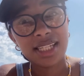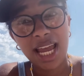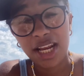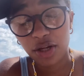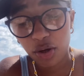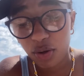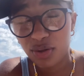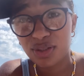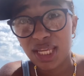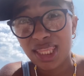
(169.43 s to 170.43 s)
kind of
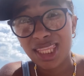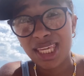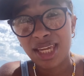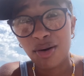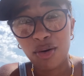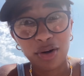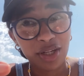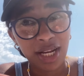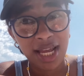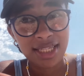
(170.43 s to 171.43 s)
goes in the
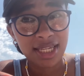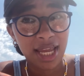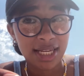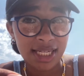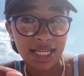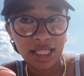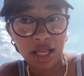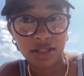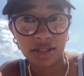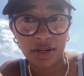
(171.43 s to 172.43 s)
organizing and
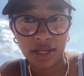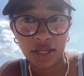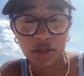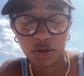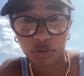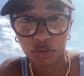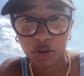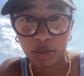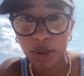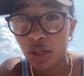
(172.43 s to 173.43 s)
decluttering your
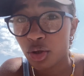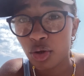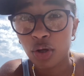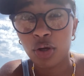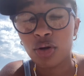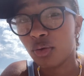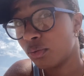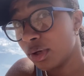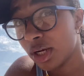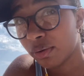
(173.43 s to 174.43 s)
room. You could
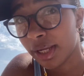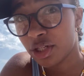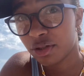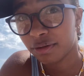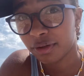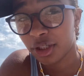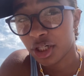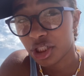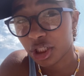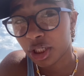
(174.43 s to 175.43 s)
rearrange your
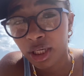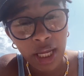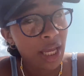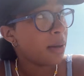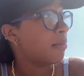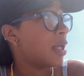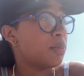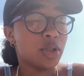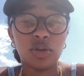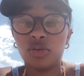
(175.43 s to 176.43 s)
furniture.
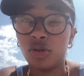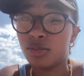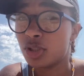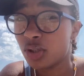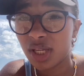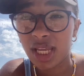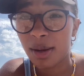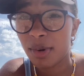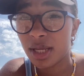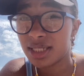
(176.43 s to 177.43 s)
Maybe your room's looking
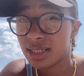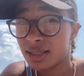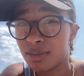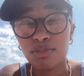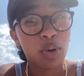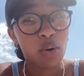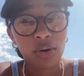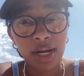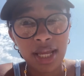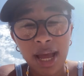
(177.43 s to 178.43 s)
a bit
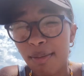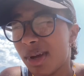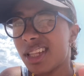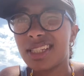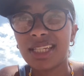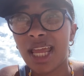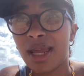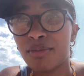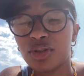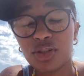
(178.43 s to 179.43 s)
boring, a bit the
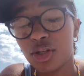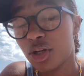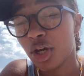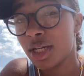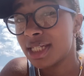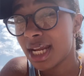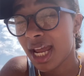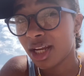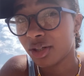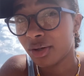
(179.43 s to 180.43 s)
same, so you could
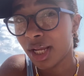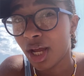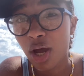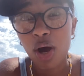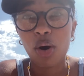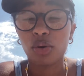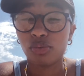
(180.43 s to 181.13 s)
decorate or